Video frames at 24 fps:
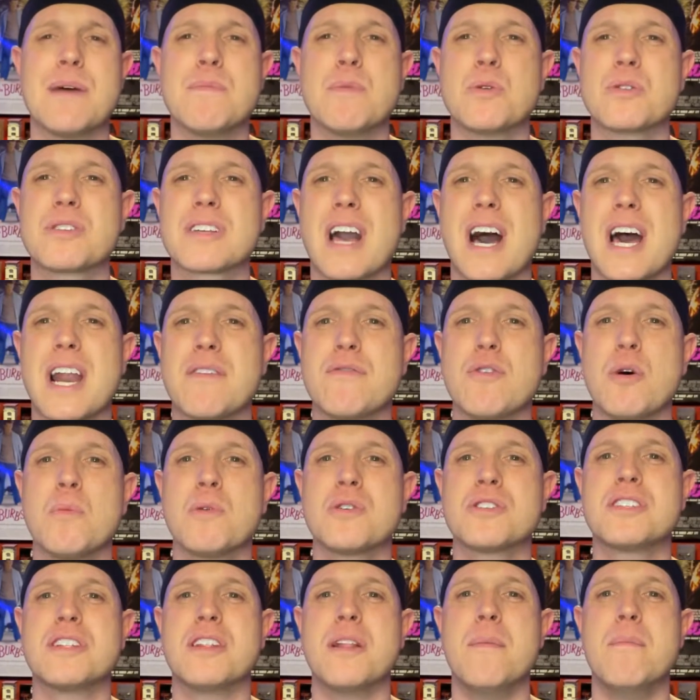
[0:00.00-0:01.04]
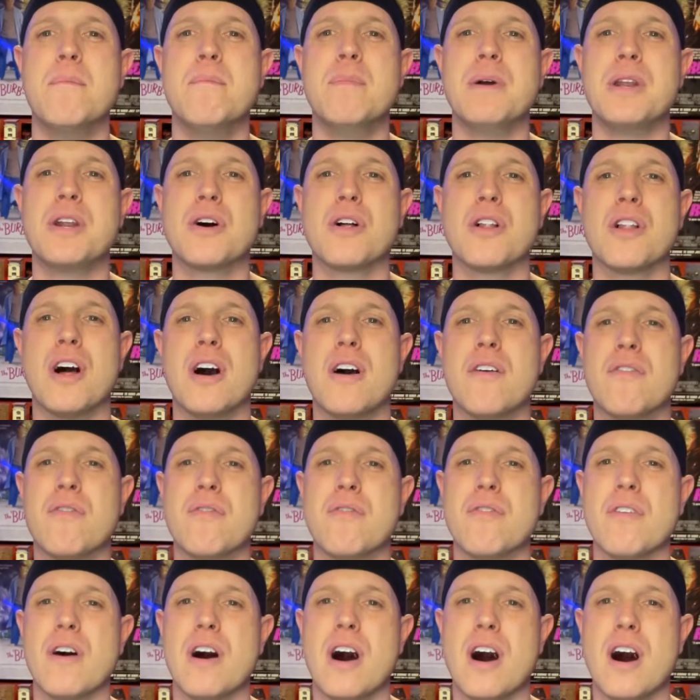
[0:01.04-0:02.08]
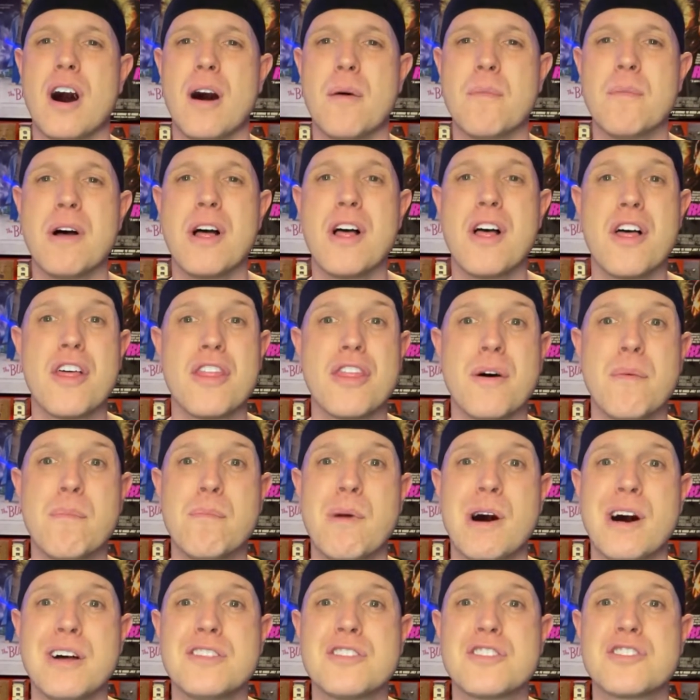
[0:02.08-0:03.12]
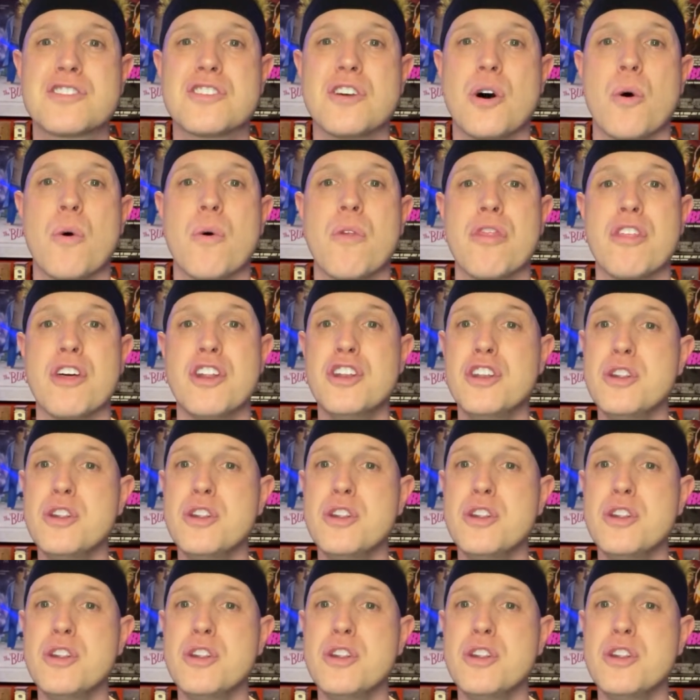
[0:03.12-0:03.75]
it was kind of almost in the middle of the month. So the new